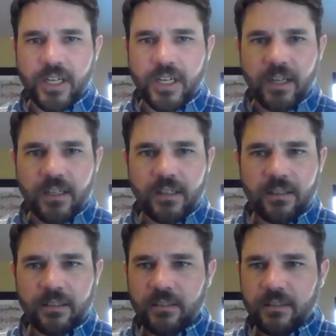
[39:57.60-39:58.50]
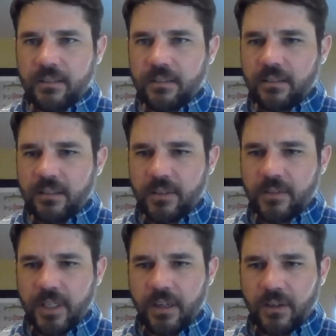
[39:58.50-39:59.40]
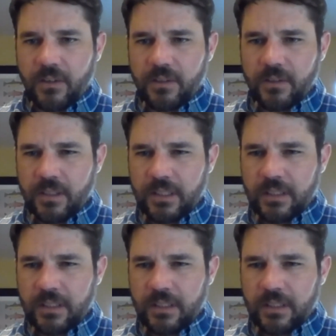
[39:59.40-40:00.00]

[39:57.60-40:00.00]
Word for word: share. There we go.